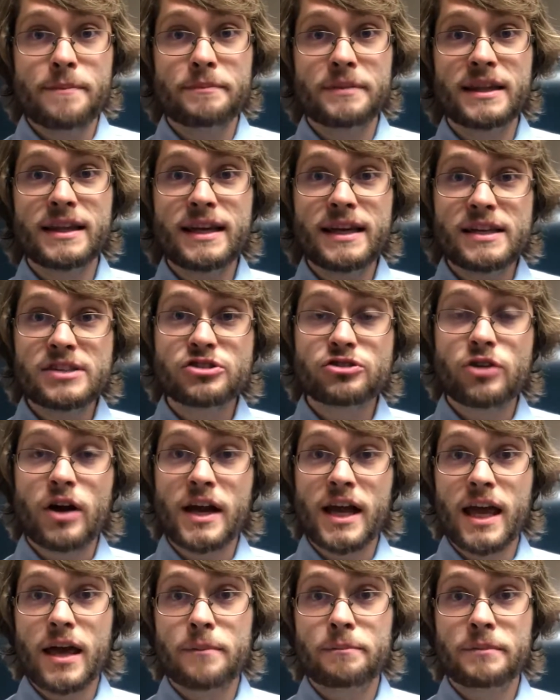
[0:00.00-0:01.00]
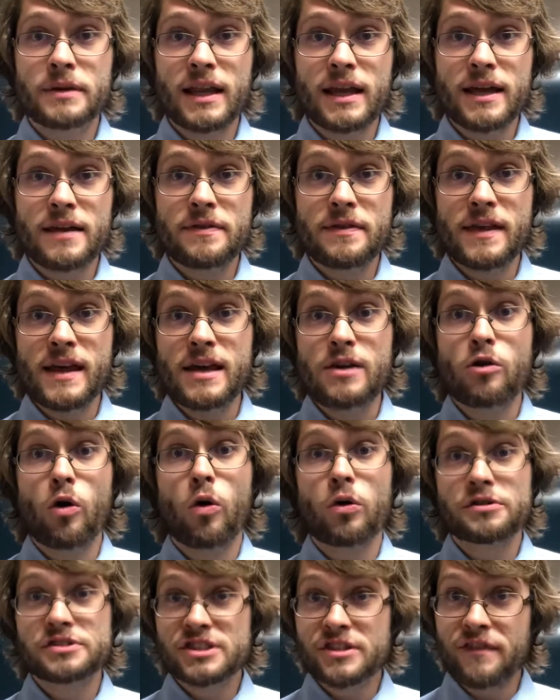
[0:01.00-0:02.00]
please try to complete the
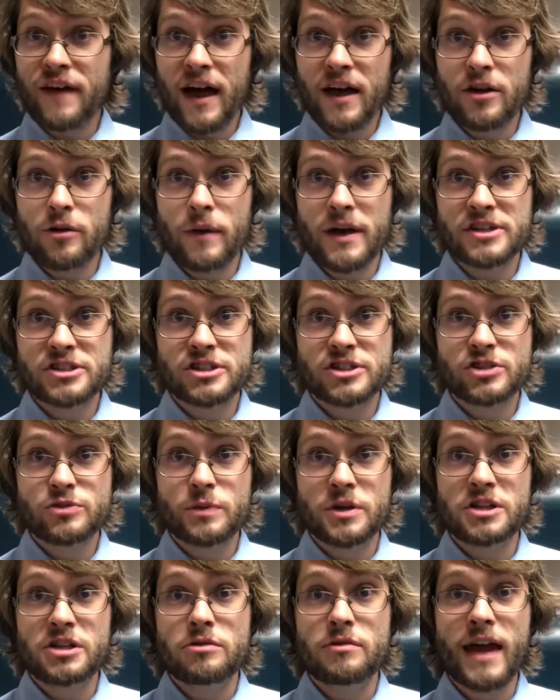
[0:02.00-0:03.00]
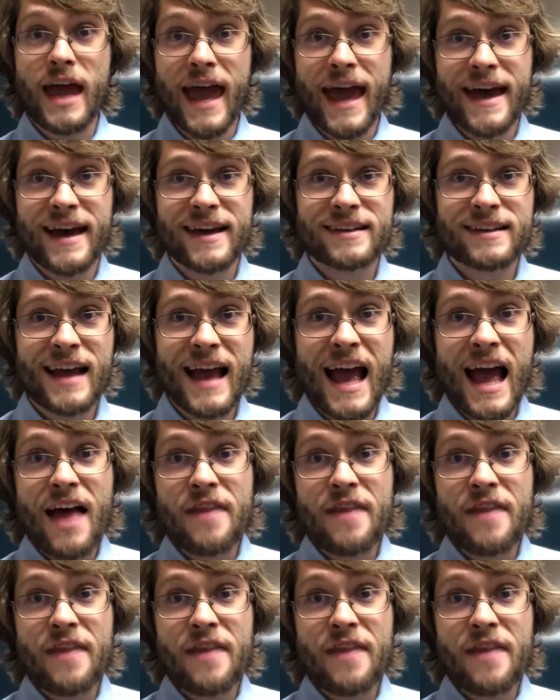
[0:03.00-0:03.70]
course evaluations when you can.